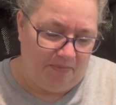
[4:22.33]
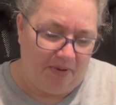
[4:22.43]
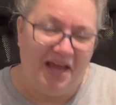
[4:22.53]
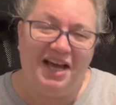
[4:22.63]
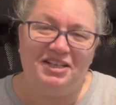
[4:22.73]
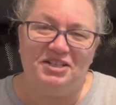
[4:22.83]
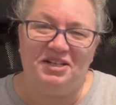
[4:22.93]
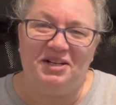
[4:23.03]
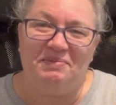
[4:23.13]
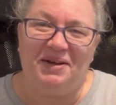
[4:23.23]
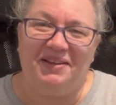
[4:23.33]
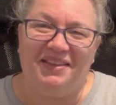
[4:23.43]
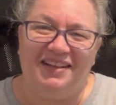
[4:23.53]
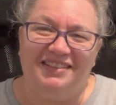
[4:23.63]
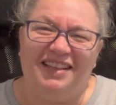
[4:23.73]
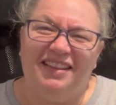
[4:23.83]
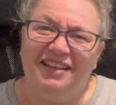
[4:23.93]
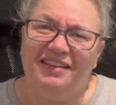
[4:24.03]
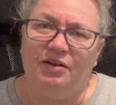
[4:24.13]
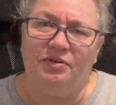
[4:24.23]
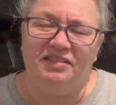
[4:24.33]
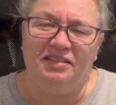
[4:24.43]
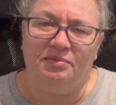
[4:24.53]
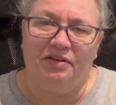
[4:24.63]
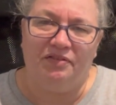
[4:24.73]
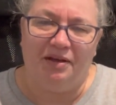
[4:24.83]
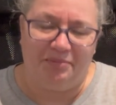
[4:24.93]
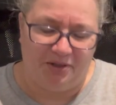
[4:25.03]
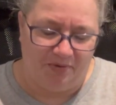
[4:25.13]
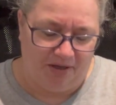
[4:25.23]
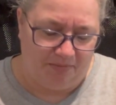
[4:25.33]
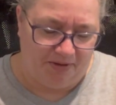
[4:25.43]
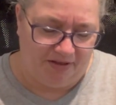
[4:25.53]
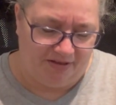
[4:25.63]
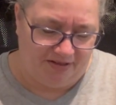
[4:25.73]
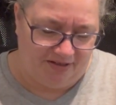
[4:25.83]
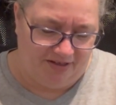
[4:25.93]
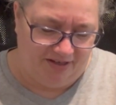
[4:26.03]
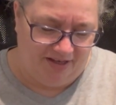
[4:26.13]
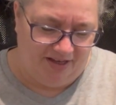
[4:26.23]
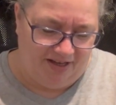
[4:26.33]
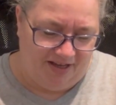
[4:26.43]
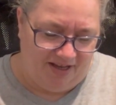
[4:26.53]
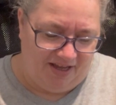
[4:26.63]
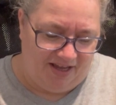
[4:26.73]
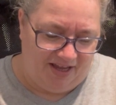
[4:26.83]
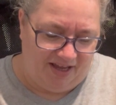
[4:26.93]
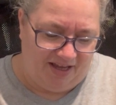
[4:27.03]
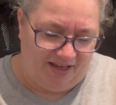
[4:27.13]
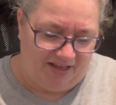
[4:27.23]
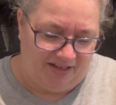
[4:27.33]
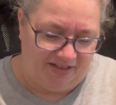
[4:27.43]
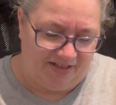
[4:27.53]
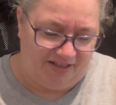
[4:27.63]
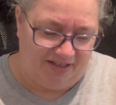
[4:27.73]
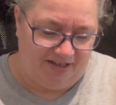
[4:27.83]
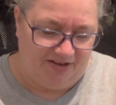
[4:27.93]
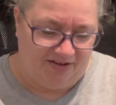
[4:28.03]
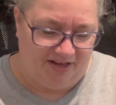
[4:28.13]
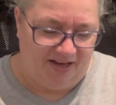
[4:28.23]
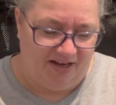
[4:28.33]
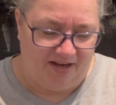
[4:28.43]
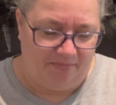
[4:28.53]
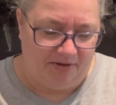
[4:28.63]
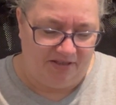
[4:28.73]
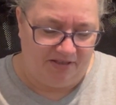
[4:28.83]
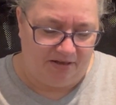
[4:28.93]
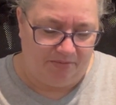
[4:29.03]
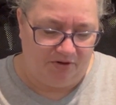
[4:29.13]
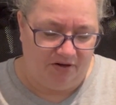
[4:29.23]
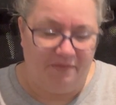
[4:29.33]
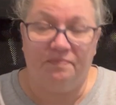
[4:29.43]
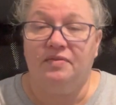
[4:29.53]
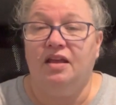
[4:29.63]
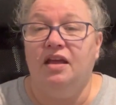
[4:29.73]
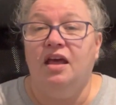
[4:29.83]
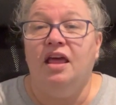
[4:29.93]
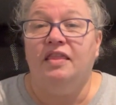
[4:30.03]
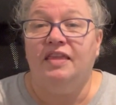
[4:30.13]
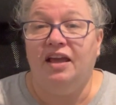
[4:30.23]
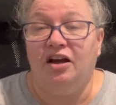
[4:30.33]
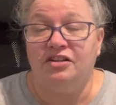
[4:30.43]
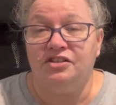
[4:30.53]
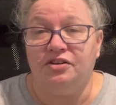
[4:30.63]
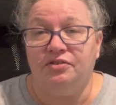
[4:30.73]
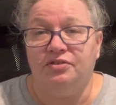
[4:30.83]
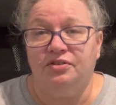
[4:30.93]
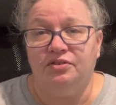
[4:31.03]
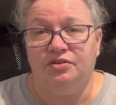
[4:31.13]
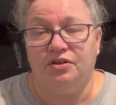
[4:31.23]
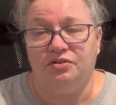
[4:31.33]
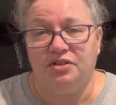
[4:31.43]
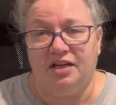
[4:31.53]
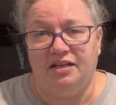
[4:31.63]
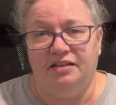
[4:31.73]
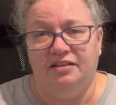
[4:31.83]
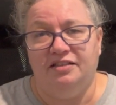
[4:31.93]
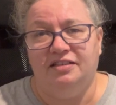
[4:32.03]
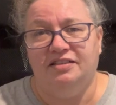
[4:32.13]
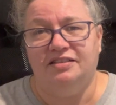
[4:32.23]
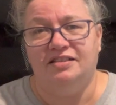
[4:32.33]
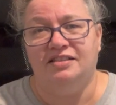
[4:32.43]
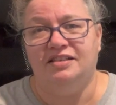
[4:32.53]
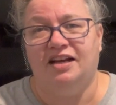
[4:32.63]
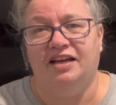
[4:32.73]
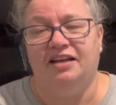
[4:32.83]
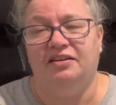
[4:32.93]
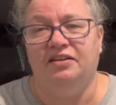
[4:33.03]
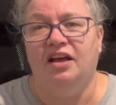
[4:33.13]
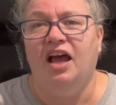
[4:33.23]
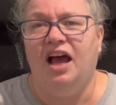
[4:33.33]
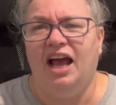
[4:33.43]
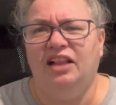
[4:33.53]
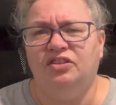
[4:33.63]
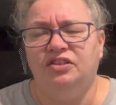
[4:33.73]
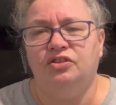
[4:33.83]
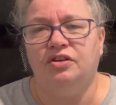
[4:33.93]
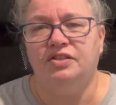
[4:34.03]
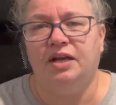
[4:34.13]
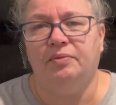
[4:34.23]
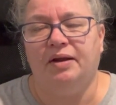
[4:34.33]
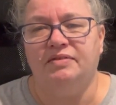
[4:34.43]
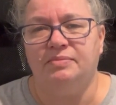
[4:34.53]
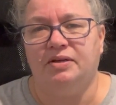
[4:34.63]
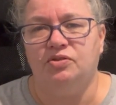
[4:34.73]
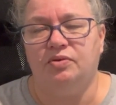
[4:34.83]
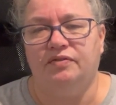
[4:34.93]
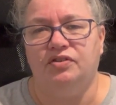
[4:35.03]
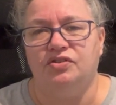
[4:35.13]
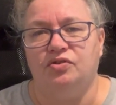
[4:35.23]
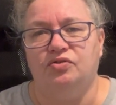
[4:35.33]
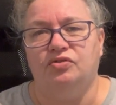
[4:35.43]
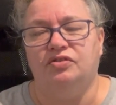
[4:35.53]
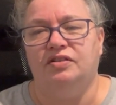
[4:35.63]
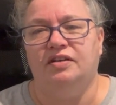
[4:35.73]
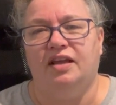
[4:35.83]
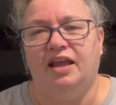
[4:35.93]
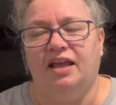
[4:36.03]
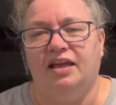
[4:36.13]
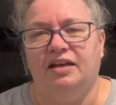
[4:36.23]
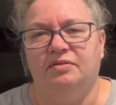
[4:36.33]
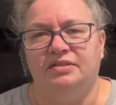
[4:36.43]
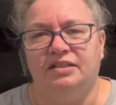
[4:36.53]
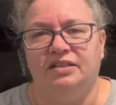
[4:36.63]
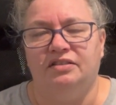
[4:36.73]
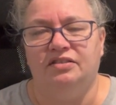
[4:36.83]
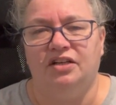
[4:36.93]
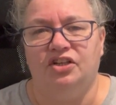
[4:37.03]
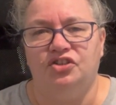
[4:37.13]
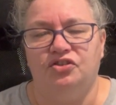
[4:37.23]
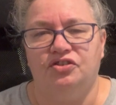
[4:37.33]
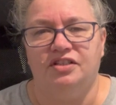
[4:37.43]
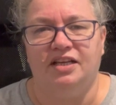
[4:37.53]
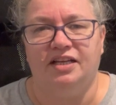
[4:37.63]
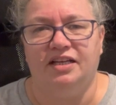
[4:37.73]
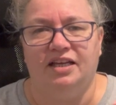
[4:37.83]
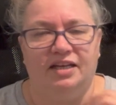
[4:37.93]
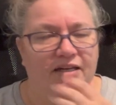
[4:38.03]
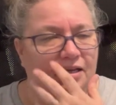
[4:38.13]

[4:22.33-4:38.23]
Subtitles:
passionate about things. I think that runs in my family quite a bit. And okay, I got my stopper on. They also crochet, since I learned to crochet when I was about 12 years old, and it was in a church thing. And